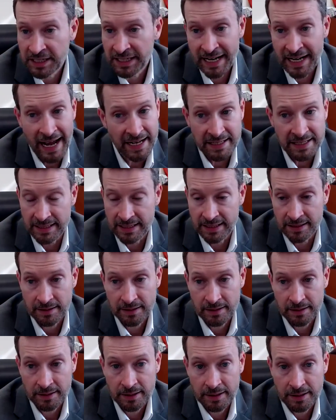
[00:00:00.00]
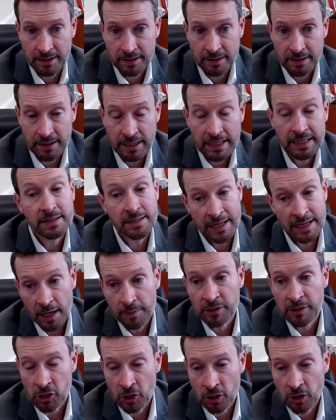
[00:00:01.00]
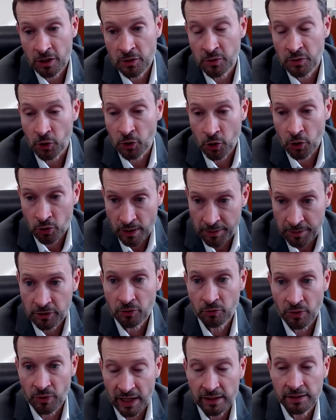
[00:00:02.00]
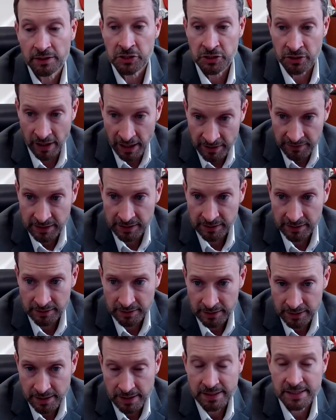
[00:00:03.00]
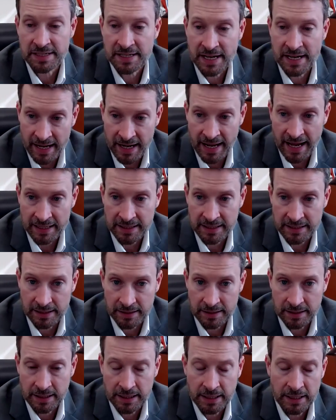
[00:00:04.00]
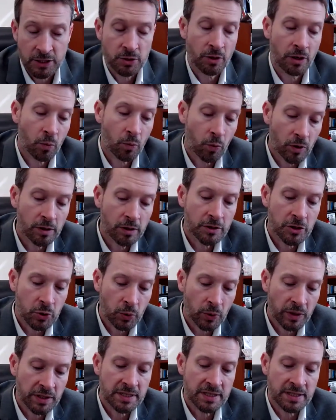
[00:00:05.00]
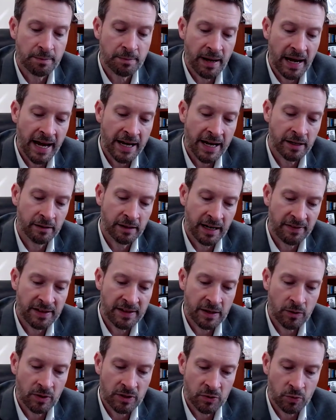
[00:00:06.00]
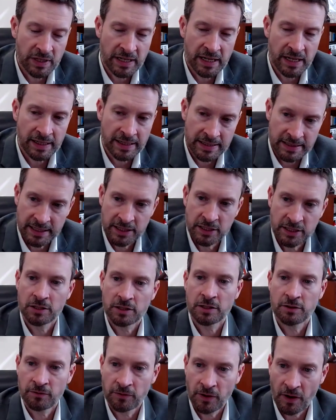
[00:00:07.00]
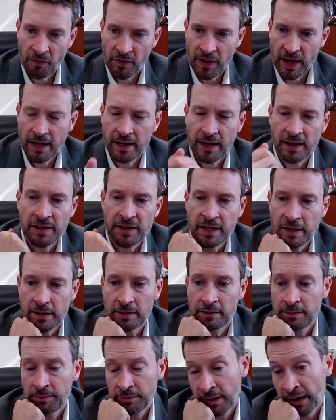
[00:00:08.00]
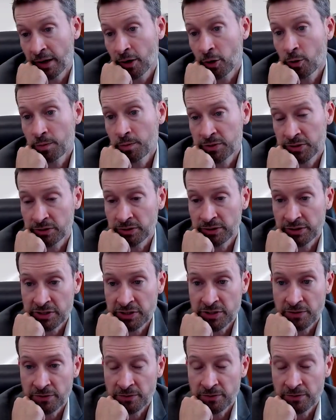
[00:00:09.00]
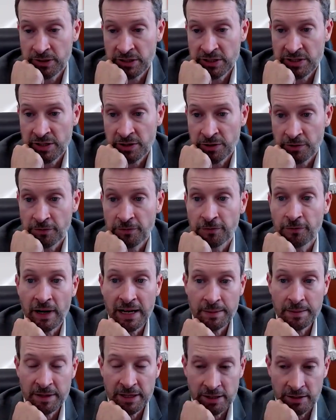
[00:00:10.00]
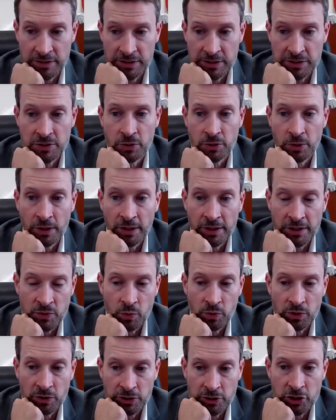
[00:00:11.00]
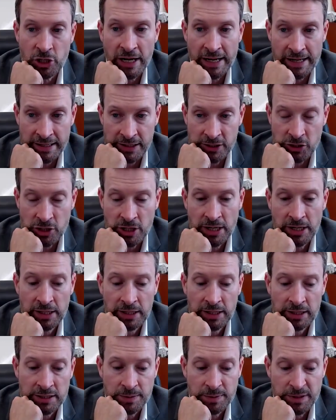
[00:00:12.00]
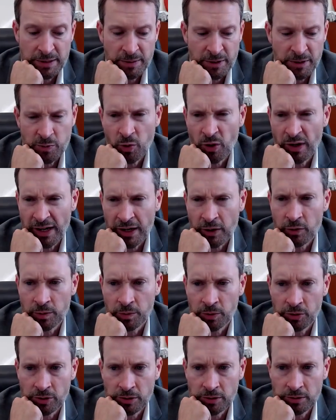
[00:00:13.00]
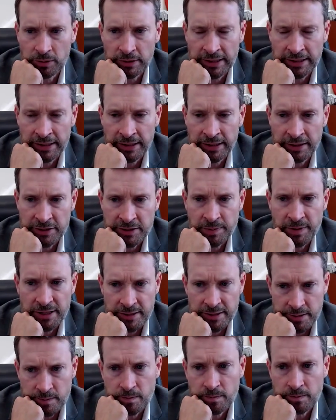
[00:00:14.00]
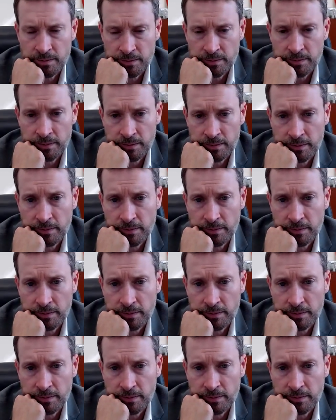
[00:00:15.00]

It wasn't an accident. He has now been charged with criminal reckless driving. It's not an accident. So our word choices matter. And I think as we kind of continue to confront that, I think my hope certainly is that the framing of these stories will change to be a much more equitable space.